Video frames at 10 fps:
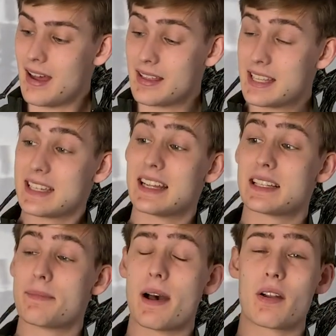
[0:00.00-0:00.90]
This
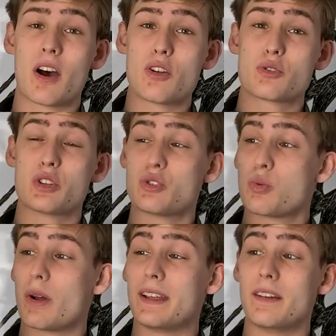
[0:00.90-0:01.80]
hits about
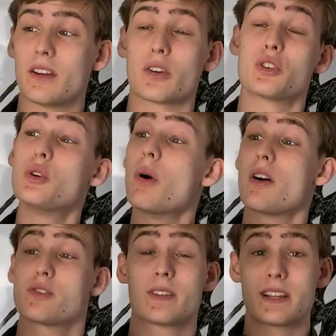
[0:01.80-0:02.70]
120 or
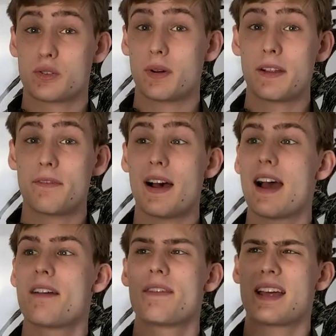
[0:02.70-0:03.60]

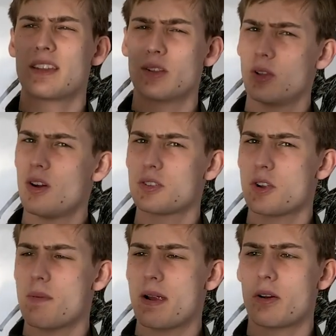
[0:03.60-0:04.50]
225, and the long
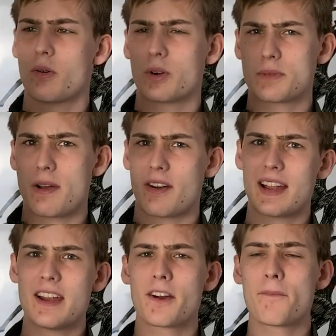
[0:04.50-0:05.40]
scar barrel works better
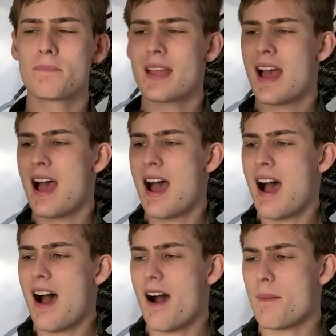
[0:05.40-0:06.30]
here.
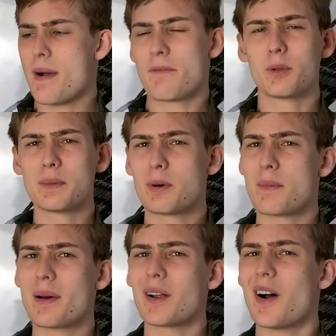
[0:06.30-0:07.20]
I've only put
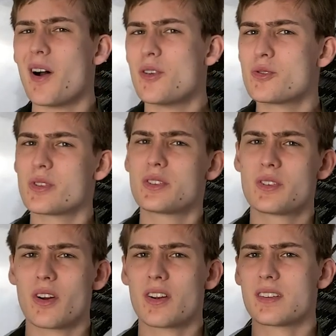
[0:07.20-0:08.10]
about 100
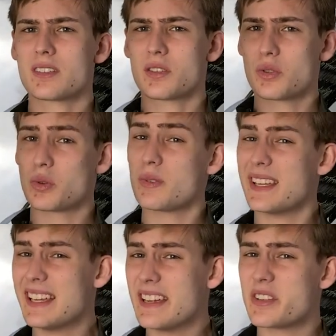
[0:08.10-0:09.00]
darts through
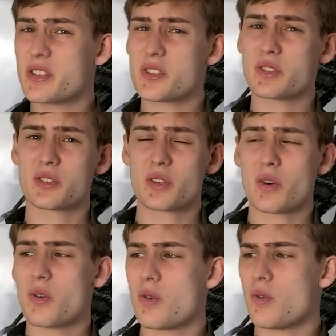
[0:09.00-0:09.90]
each,
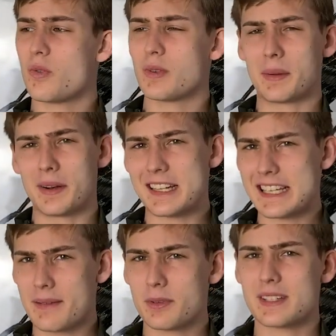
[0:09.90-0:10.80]
so limited
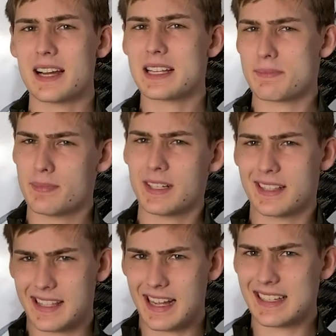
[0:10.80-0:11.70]
sample size,
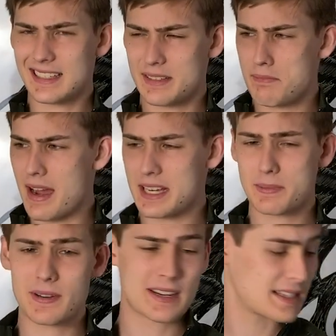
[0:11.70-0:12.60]
but that's my
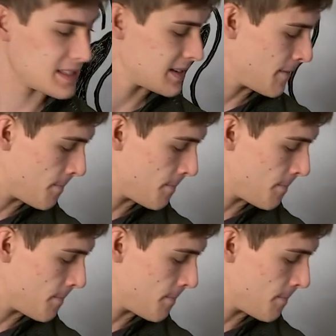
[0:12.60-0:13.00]
experience.